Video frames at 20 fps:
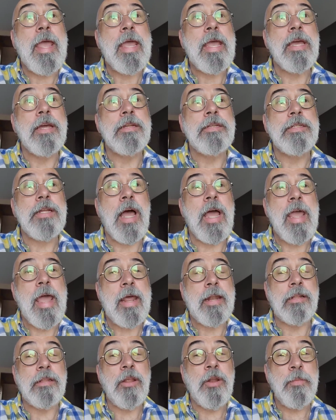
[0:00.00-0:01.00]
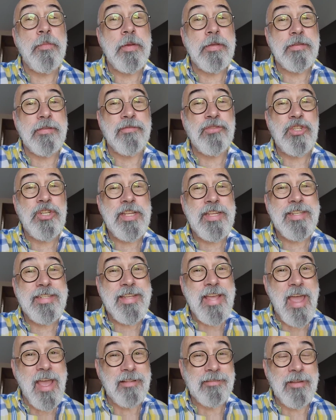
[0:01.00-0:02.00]
and I had a little piece of
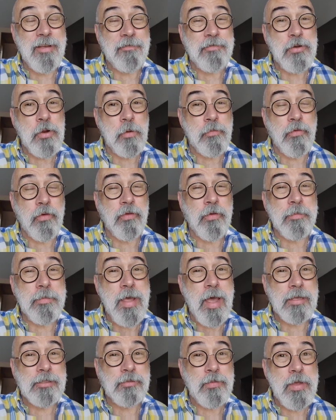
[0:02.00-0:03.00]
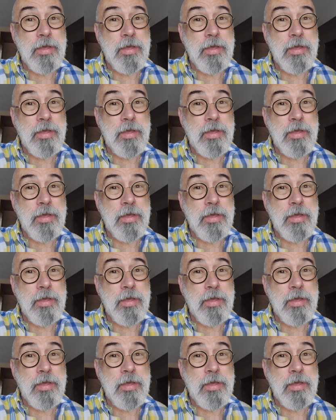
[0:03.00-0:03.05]
cheesecake left over from last